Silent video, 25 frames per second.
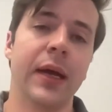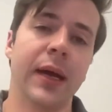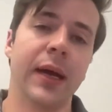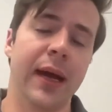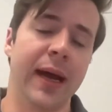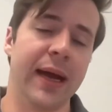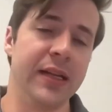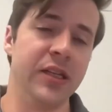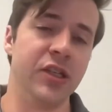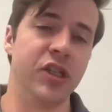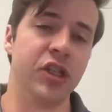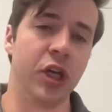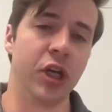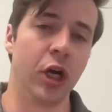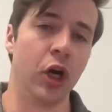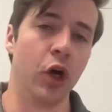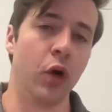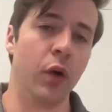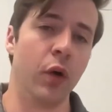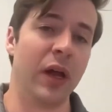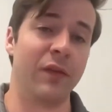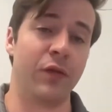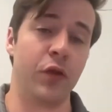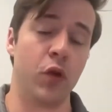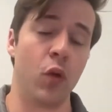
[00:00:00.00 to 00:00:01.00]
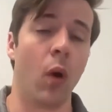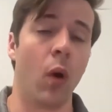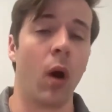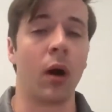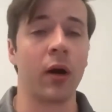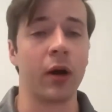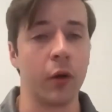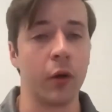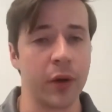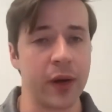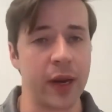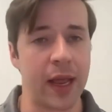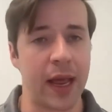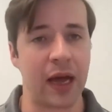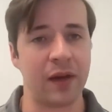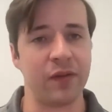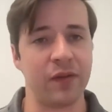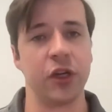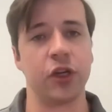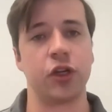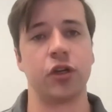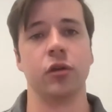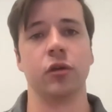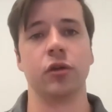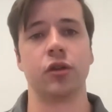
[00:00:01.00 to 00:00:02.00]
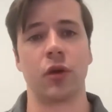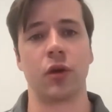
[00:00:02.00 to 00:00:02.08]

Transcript: And so if you are going to have additional